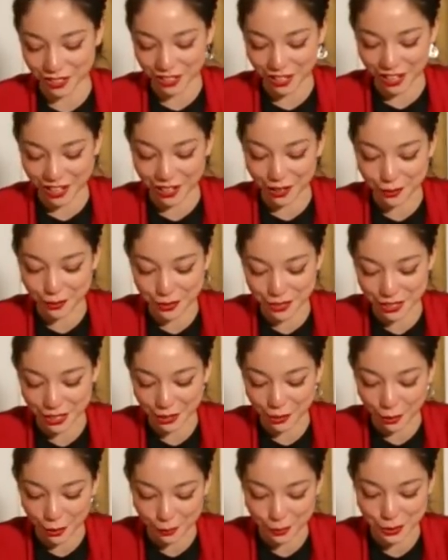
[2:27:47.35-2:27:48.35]
and I was
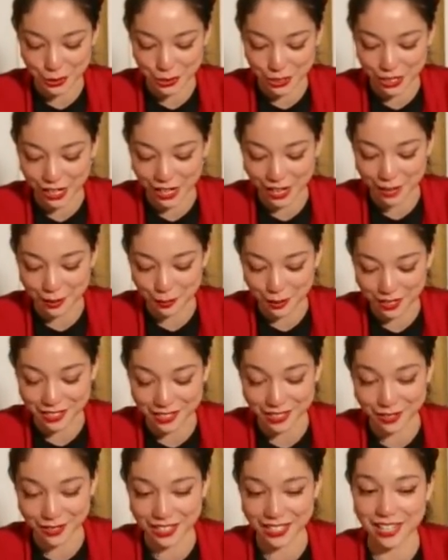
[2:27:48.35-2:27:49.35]
like almost crying because
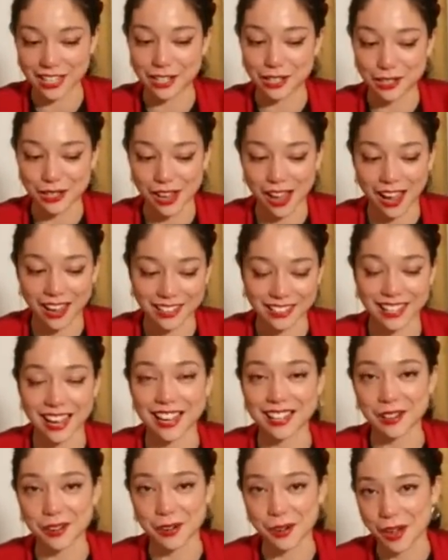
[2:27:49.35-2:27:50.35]
I was like,
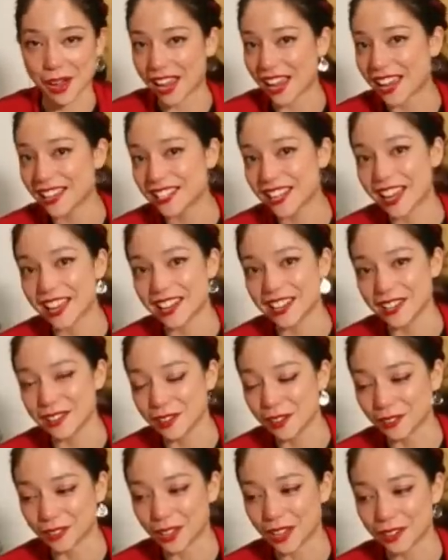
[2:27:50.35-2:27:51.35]
I had to edit
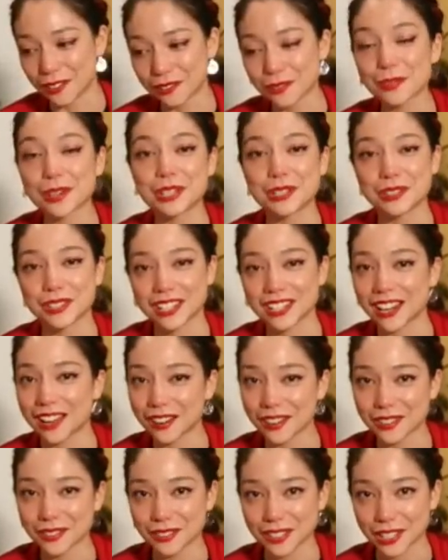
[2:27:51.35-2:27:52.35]
a lot of what you did out
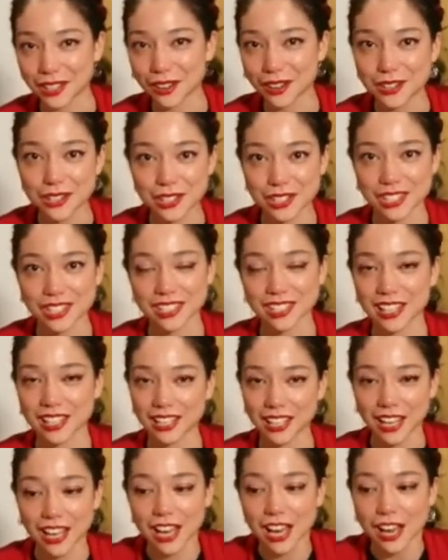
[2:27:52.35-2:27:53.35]
of the video just to
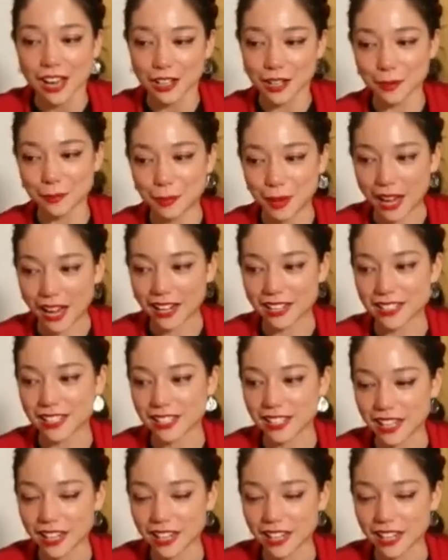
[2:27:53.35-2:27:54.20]
like compact it.